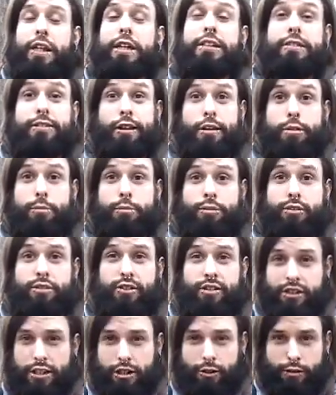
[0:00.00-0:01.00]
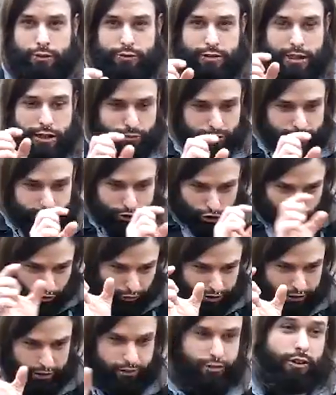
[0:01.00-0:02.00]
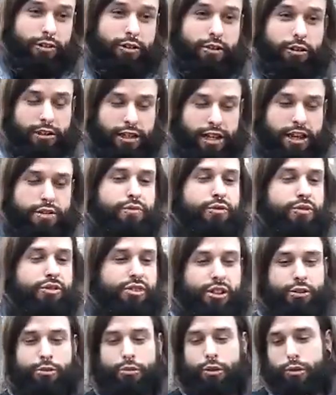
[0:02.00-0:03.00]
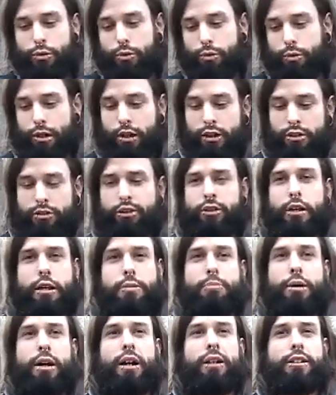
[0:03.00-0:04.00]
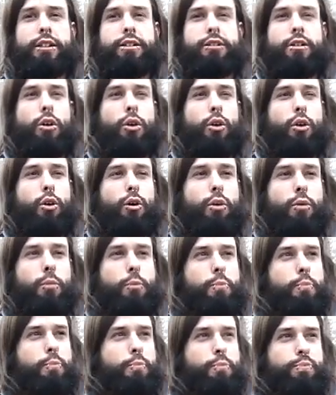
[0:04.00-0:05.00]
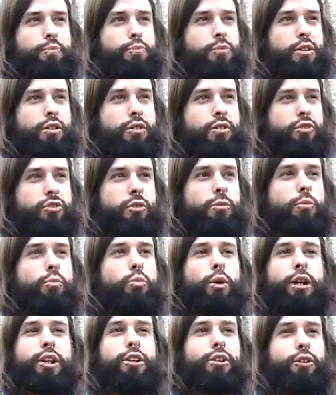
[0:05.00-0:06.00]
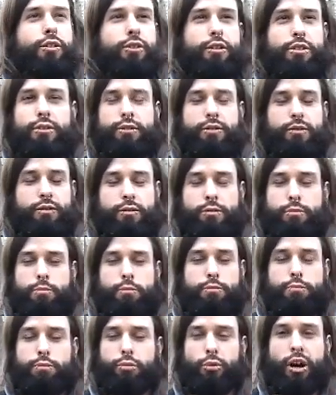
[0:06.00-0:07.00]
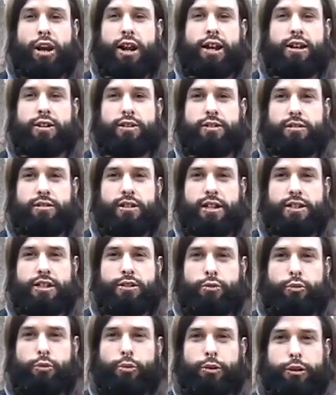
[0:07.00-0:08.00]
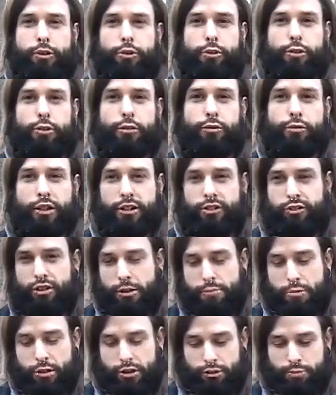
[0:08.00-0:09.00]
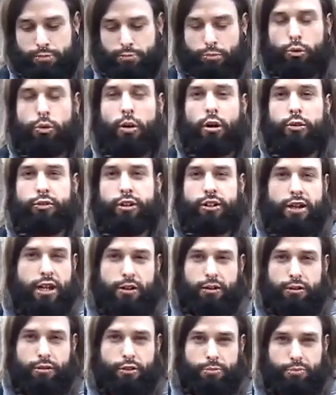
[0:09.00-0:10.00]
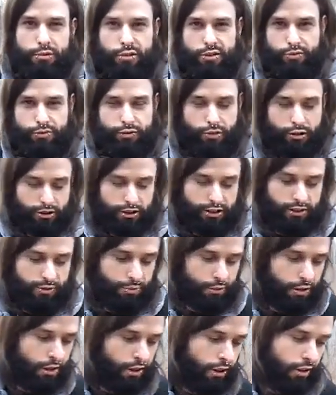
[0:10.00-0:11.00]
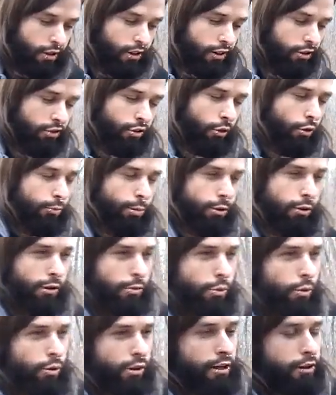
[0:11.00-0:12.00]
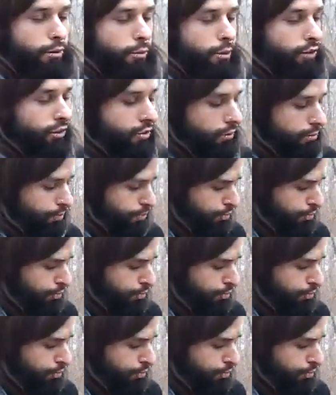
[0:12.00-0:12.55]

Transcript: fake Tims because they don't even have like a tree or nothing. They have zero. They're like by like some weird brand that I never really heard of. I could take my boot off right now and look, but fuck that. Sole's probably worn anyways.